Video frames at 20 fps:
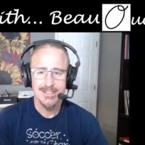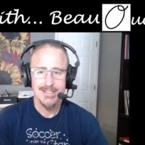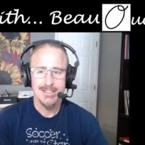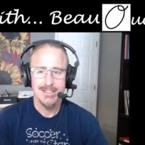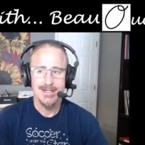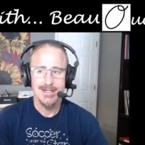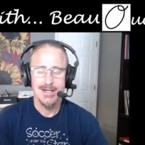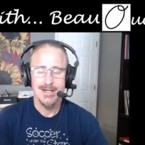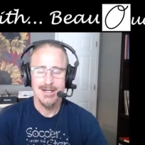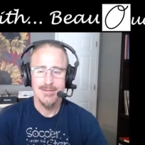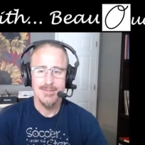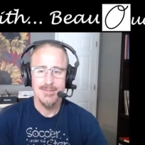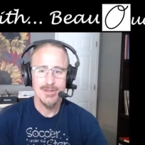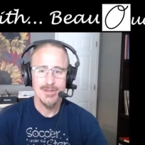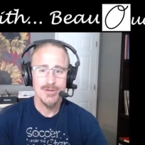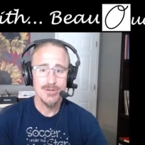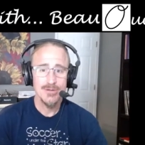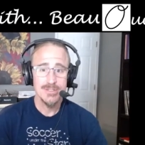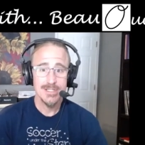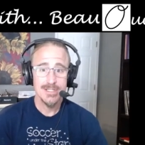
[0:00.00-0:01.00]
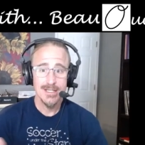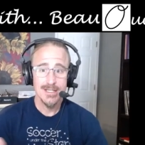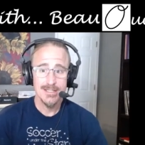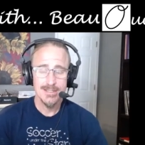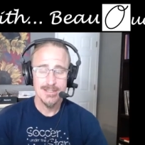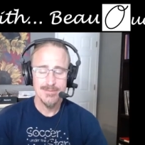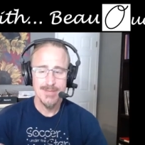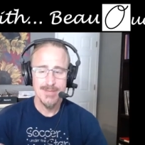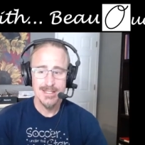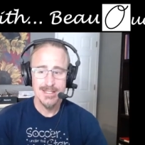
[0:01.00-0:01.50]
Uh,
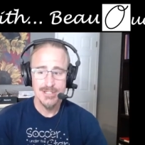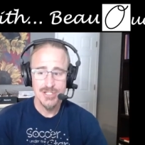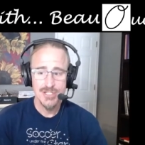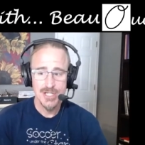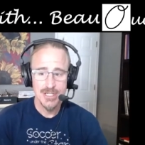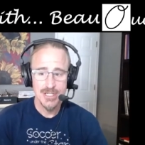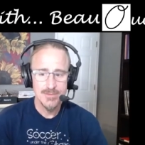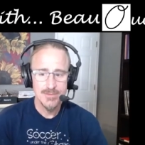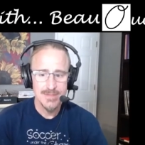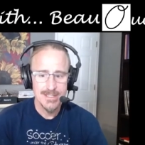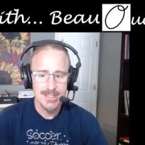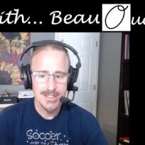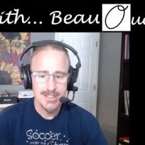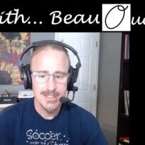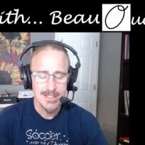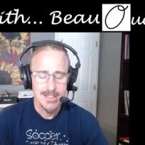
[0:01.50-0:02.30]
Methuselah's meant judgment